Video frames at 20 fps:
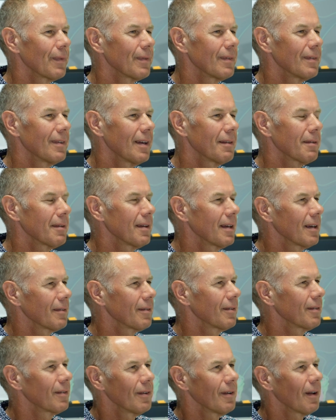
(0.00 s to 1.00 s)
didn't think,
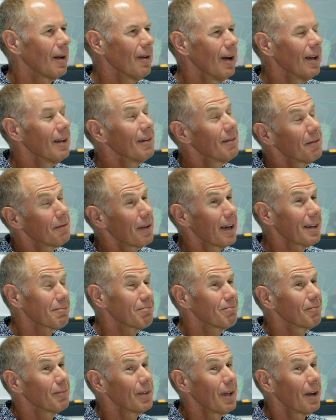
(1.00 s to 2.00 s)
in
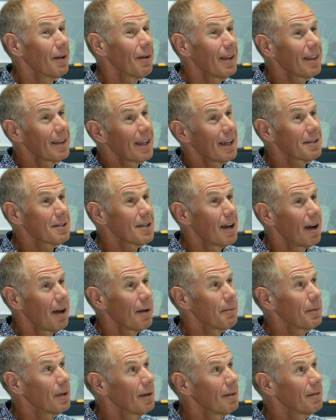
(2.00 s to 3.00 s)
fact, at that
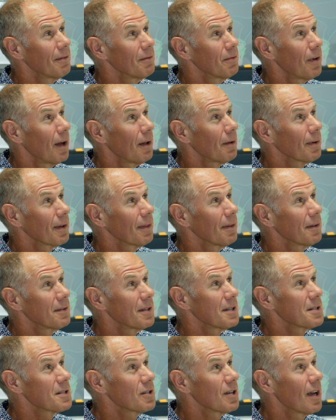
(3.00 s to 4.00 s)
time and even following the
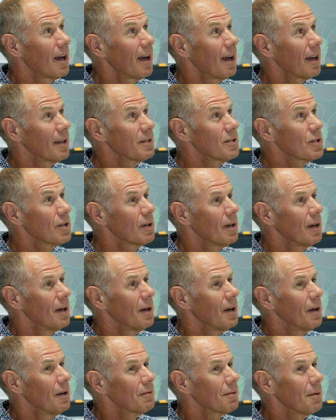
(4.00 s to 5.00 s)
discharge
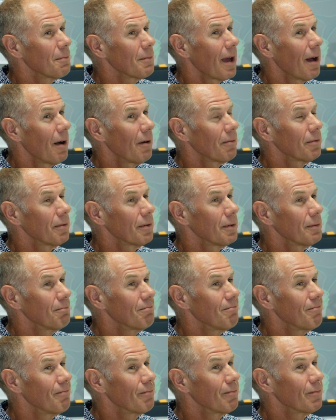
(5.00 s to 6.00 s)
from the Alfred,
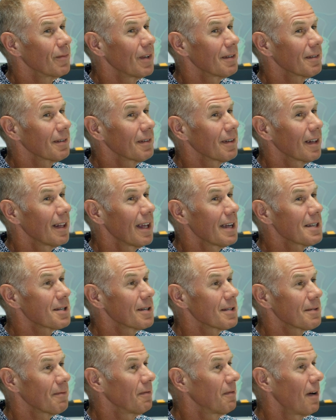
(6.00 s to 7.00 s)
didn't
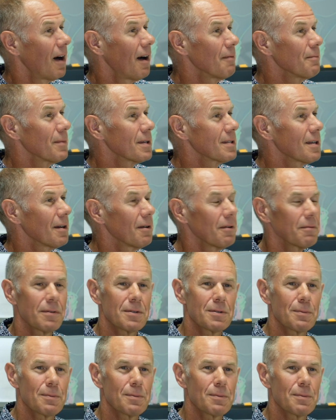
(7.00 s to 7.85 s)
classify myself as